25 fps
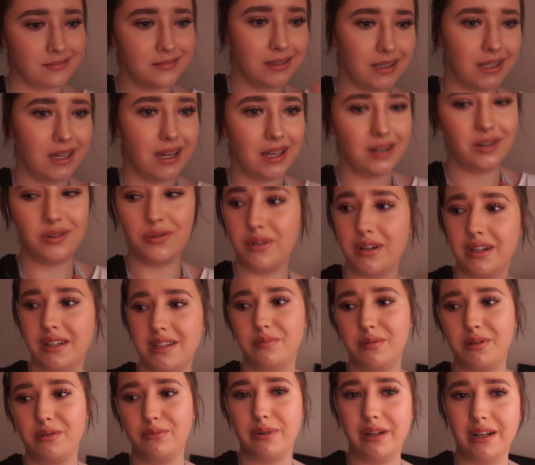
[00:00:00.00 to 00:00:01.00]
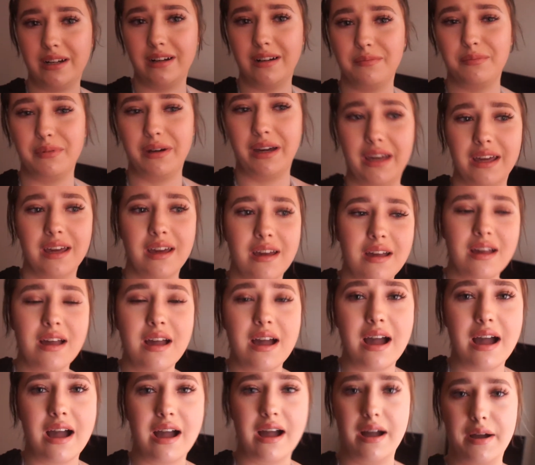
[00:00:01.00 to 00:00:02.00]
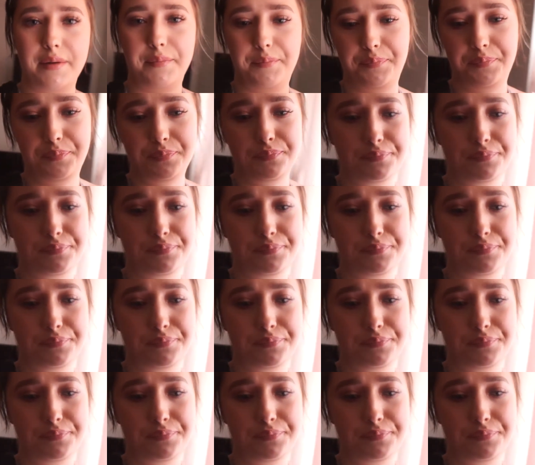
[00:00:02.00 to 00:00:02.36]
Yeah, I don't want it to be weird, but um,